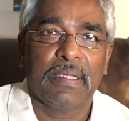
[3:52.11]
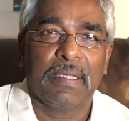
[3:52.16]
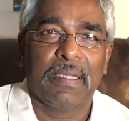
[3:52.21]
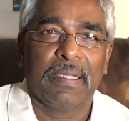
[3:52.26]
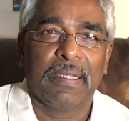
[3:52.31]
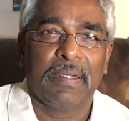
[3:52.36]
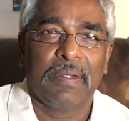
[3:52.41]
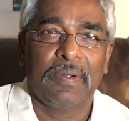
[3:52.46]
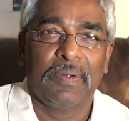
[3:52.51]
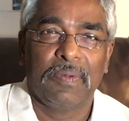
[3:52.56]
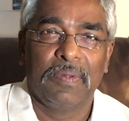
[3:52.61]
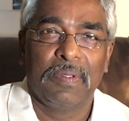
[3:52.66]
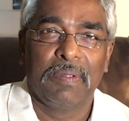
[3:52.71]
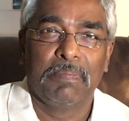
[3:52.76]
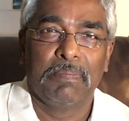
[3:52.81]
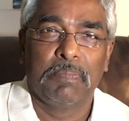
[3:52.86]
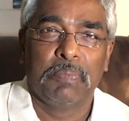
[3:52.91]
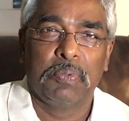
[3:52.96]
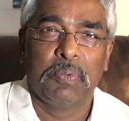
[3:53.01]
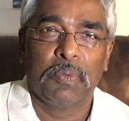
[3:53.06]
and
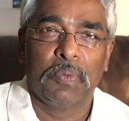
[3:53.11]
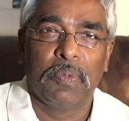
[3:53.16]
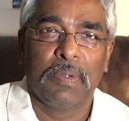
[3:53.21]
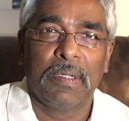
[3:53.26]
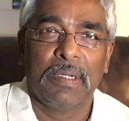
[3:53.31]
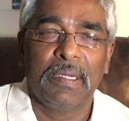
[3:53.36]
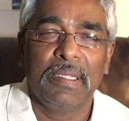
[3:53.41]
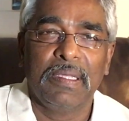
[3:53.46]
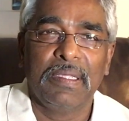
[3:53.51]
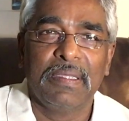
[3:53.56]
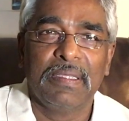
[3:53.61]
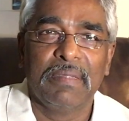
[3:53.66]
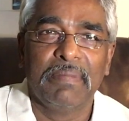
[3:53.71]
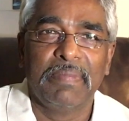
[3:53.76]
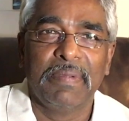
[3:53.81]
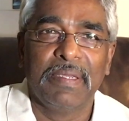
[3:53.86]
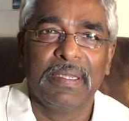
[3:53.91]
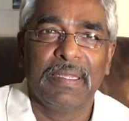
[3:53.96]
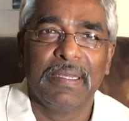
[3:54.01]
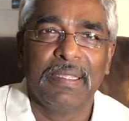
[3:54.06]
doing poorly in the
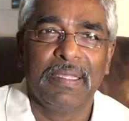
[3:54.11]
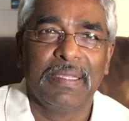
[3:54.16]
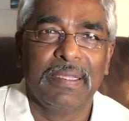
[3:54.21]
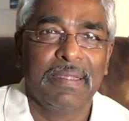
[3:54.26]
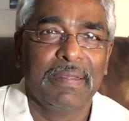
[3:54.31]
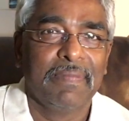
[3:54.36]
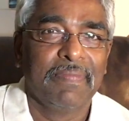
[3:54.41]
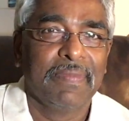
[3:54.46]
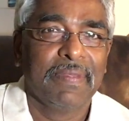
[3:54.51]
beginning,